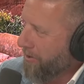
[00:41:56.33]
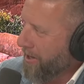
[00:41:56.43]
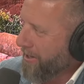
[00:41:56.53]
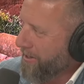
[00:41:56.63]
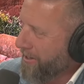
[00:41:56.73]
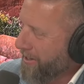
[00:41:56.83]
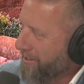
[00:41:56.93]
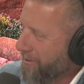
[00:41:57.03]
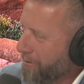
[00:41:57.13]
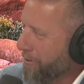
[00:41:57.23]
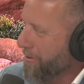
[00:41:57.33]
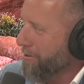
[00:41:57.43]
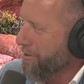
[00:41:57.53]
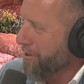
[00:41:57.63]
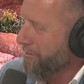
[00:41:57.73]
and don't go to the
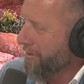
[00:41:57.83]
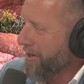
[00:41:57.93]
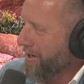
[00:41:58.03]
gym.